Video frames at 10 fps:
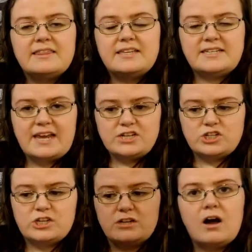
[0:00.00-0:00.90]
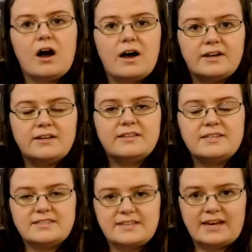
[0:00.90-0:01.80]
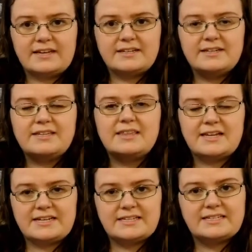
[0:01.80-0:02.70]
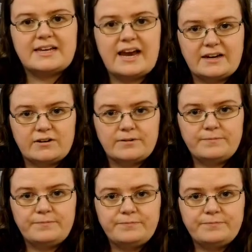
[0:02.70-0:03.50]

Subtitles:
the tension on the side that is tighter.